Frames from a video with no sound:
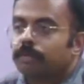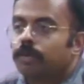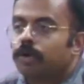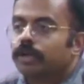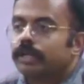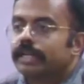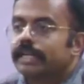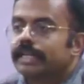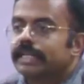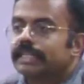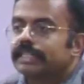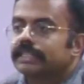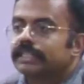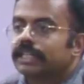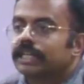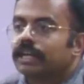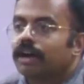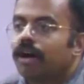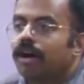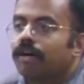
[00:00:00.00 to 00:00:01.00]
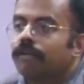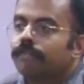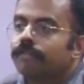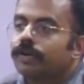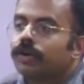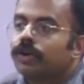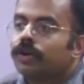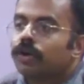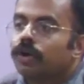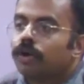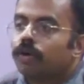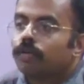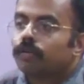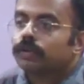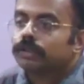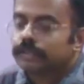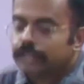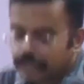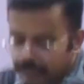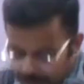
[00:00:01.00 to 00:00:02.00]
Chamoli district of
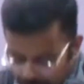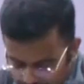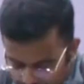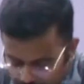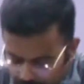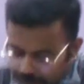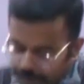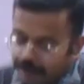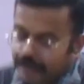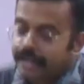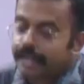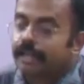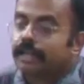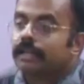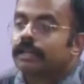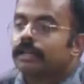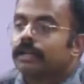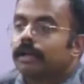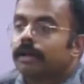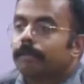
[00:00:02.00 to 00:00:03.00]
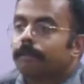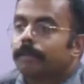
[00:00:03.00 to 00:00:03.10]
Uttarakhand. Why?